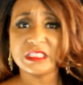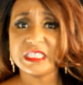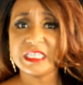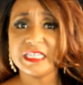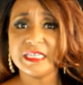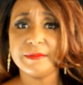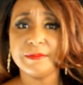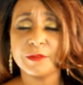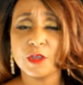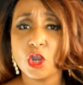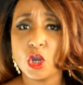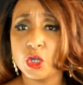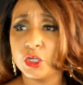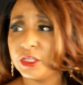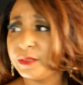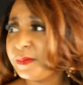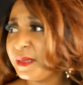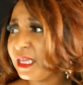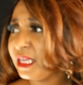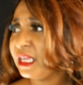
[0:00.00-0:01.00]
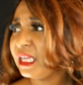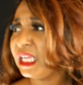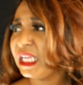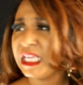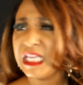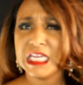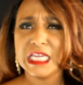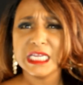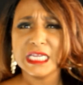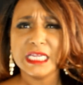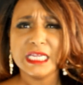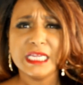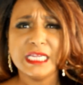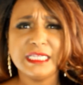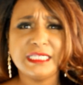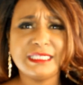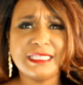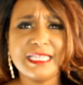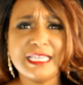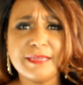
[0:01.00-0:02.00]
team Cardi B,
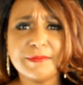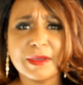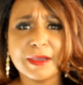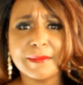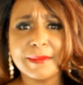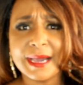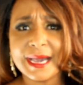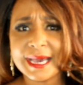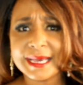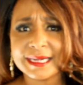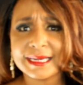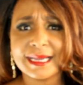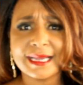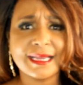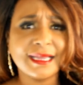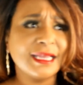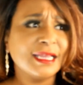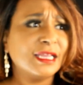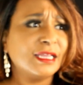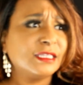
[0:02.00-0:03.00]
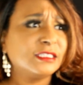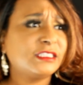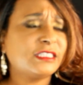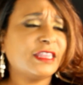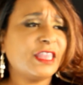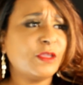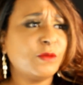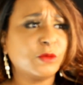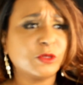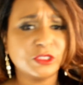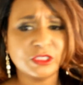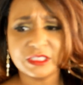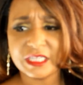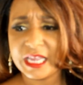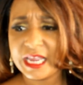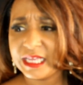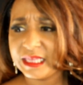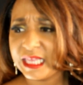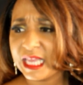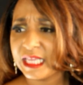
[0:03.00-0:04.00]
team Amara. They were
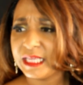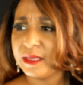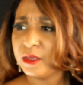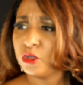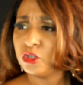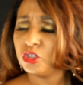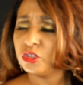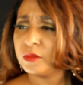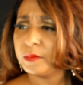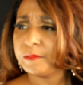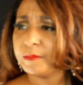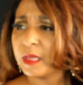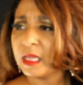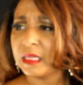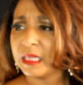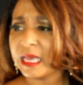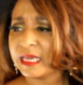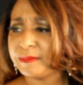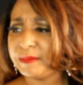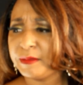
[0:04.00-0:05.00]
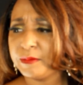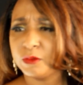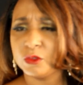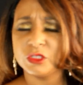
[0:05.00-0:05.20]
saying that, a lot of people